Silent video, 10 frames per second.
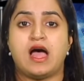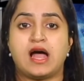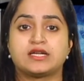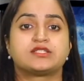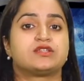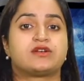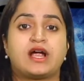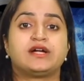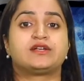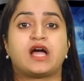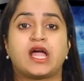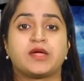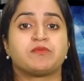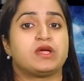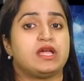at the right
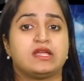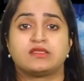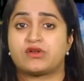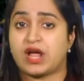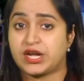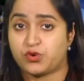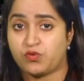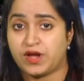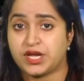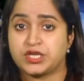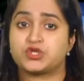time, in the right way,